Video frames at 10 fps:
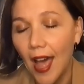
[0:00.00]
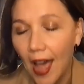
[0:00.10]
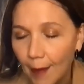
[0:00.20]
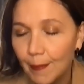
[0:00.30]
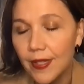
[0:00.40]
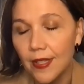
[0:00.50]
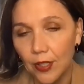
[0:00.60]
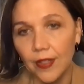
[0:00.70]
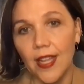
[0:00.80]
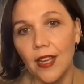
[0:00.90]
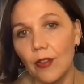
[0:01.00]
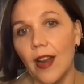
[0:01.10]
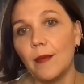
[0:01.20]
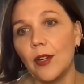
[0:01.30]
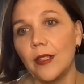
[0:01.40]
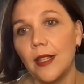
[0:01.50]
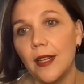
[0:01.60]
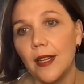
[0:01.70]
absolutely incredible.